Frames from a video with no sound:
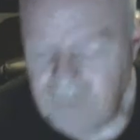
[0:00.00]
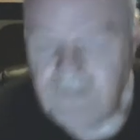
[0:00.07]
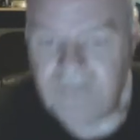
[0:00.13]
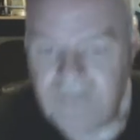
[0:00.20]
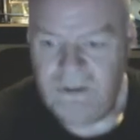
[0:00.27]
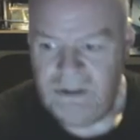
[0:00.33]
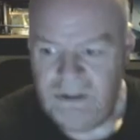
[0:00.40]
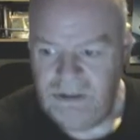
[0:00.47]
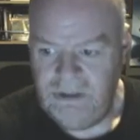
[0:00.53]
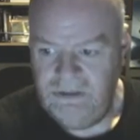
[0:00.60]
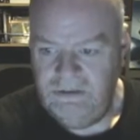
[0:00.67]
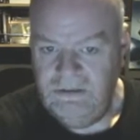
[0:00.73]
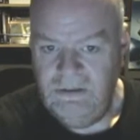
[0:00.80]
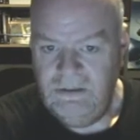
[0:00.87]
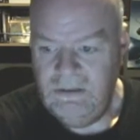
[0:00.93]

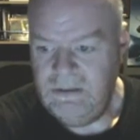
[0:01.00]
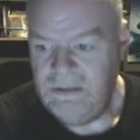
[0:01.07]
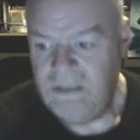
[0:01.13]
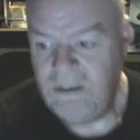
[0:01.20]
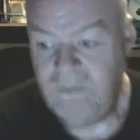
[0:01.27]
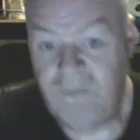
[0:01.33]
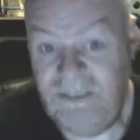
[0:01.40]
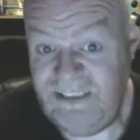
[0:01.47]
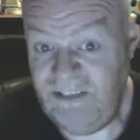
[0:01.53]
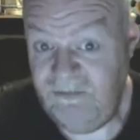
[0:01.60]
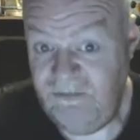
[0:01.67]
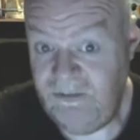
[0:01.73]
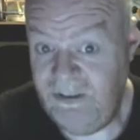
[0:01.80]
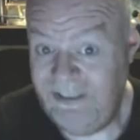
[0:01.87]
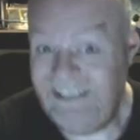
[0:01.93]
version for
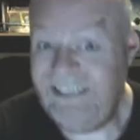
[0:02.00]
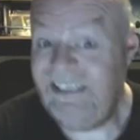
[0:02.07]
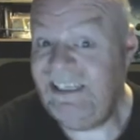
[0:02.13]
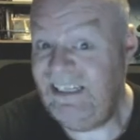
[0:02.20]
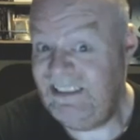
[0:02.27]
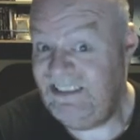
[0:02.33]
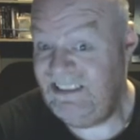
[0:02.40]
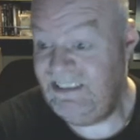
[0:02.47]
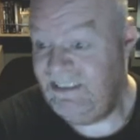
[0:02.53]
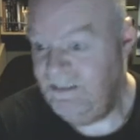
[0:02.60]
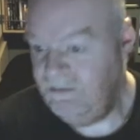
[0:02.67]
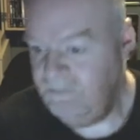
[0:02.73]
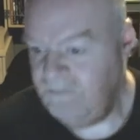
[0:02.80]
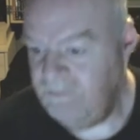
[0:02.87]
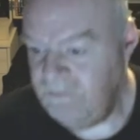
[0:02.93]
definite. Yes.
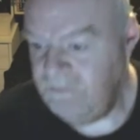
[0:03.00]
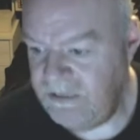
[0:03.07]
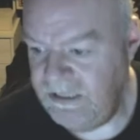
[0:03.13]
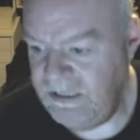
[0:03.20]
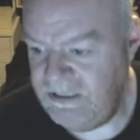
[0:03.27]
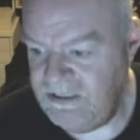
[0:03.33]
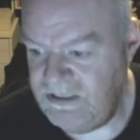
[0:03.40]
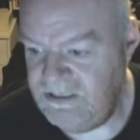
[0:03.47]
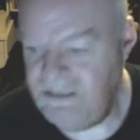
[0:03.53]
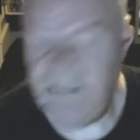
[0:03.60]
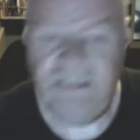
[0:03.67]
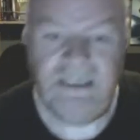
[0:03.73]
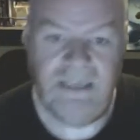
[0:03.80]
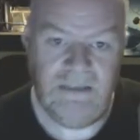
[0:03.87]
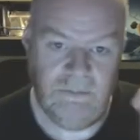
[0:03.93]

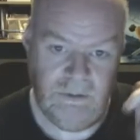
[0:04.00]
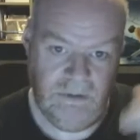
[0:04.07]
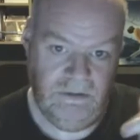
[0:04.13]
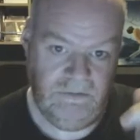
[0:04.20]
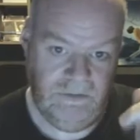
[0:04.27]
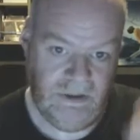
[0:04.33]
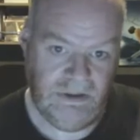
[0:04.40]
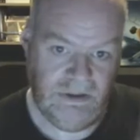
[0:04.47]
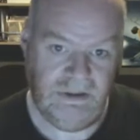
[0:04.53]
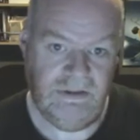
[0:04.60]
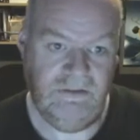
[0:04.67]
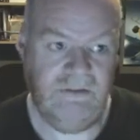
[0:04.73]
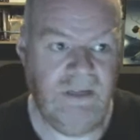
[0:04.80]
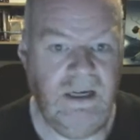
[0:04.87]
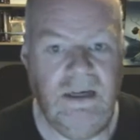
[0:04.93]
Get the Blu-ray version of that.